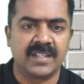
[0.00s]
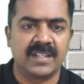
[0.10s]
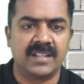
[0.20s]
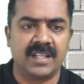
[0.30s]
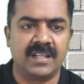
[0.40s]

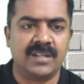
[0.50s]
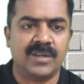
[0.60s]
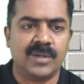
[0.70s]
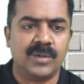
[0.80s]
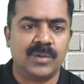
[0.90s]

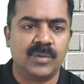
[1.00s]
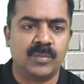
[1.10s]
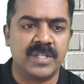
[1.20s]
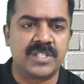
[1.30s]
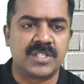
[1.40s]
Then
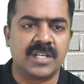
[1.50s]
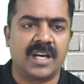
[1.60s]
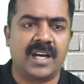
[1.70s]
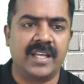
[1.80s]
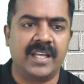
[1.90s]

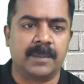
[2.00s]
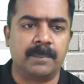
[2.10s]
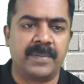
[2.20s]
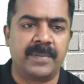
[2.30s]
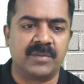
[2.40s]
which I
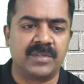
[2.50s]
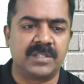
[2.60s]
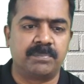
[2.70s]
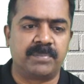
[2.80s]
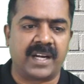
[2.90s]
compare
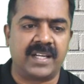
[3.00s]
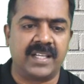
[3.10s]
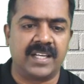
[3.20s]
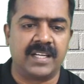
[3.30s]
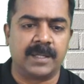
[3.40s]
with
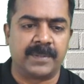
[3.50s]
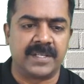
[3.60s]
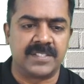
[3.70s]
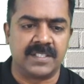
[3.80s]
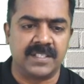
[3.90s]
practical
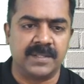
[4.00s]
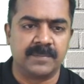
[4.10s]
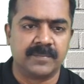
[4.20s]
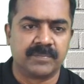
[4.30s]
capacity